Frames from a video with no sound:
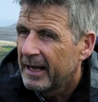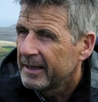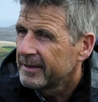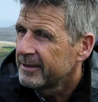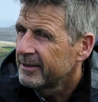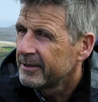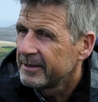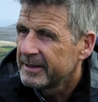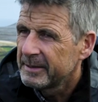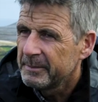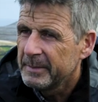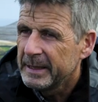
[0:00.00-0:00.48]

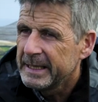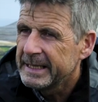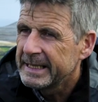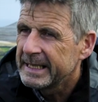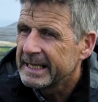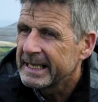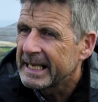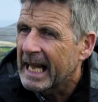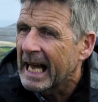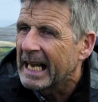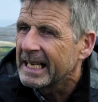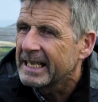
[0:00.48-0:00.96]
there's
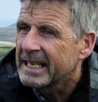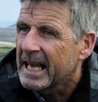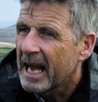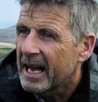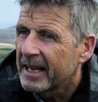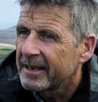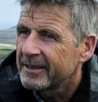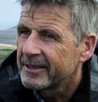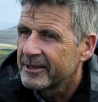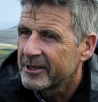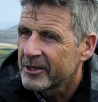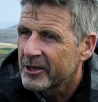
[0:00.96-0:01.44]
amazing
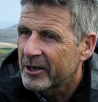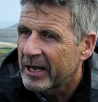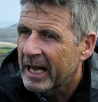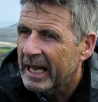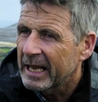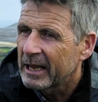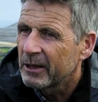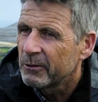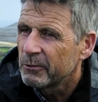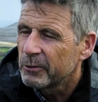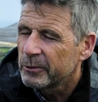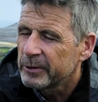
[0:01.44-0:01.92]
canyadas, or
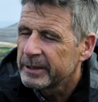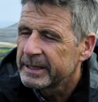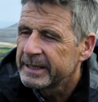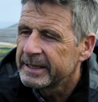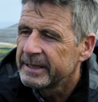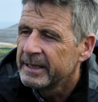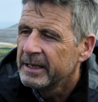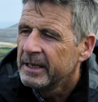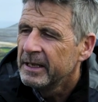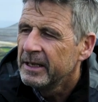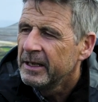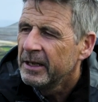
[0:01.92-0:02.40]
cattle routes,
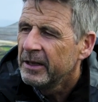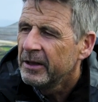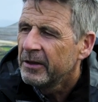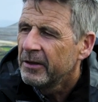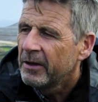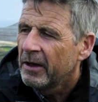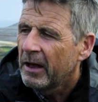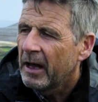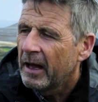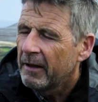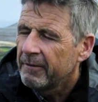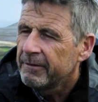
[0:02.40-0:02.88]

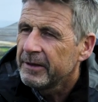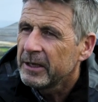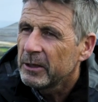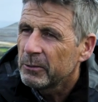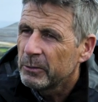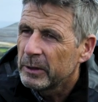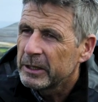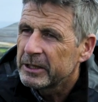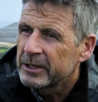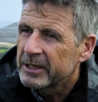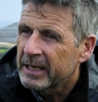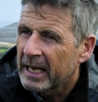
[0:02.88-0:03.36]
via
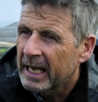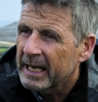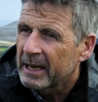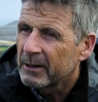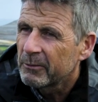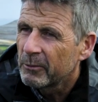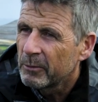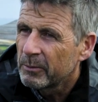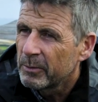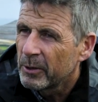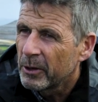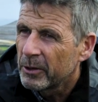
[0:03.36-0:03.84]
which
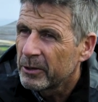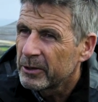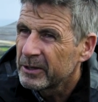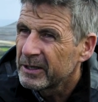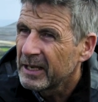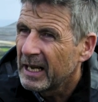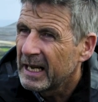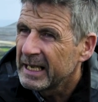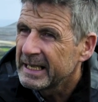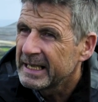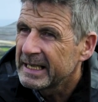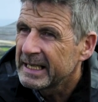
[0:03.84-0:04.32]
cattle were brought
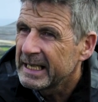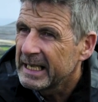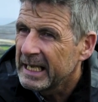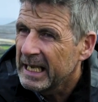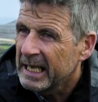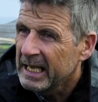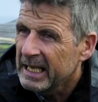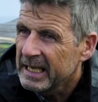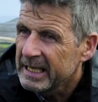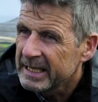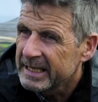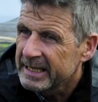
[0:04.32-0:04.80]
onto the
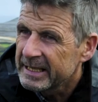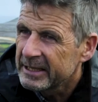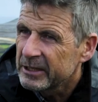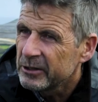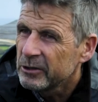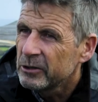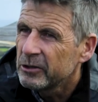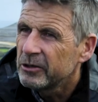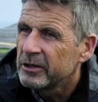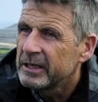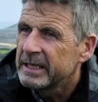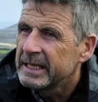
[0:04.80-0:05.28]
hills,
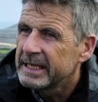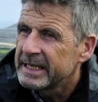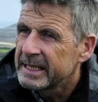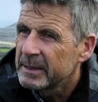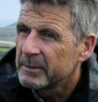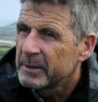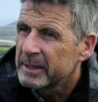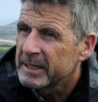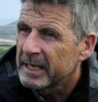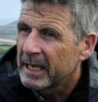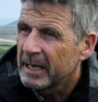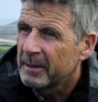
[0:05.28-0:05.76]
usually in
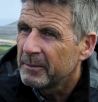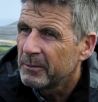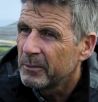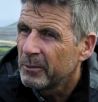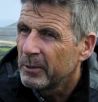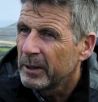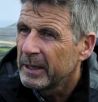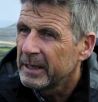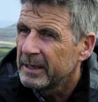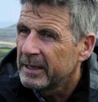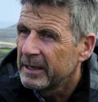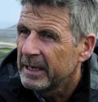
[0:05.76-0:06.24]
summertime
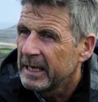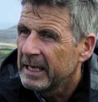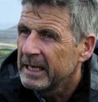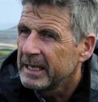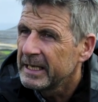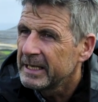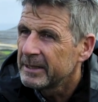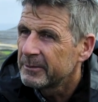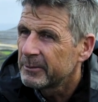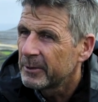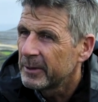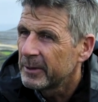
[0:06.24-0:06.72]
when the hills